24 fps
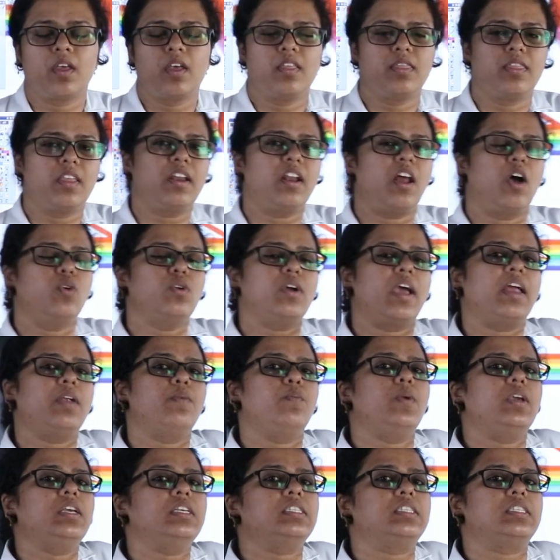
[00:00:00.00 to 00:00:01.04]
Then how can
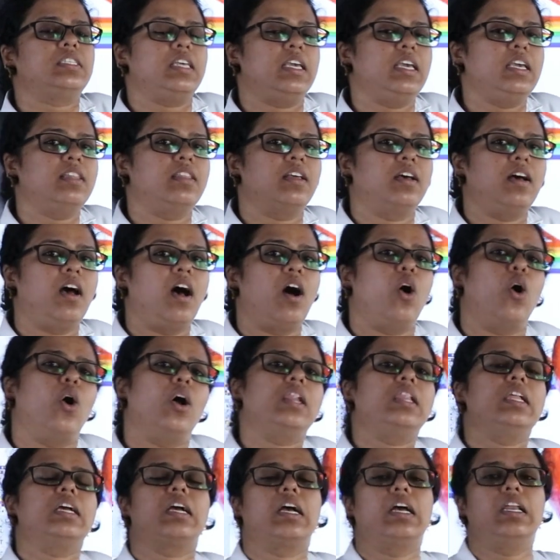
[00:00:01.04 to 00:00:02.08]
we see the all
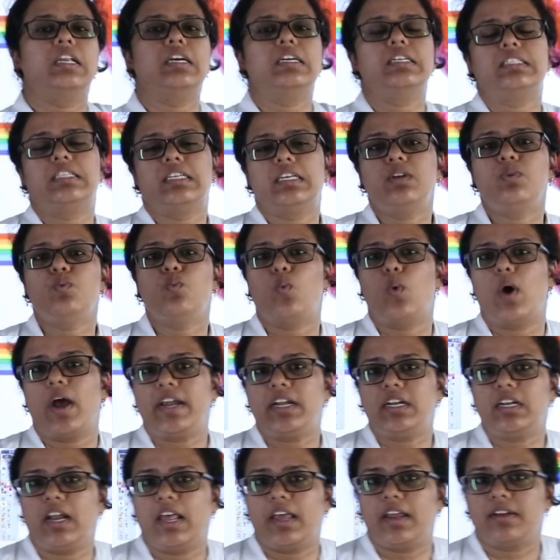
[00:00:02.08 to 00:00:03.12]
the colors in
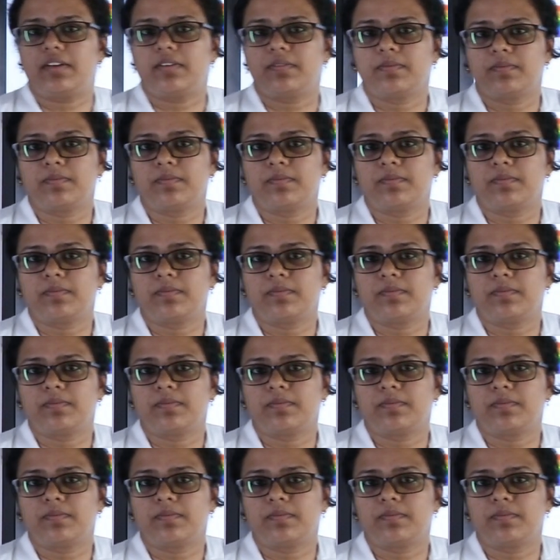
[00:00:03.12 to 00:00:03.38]
white light?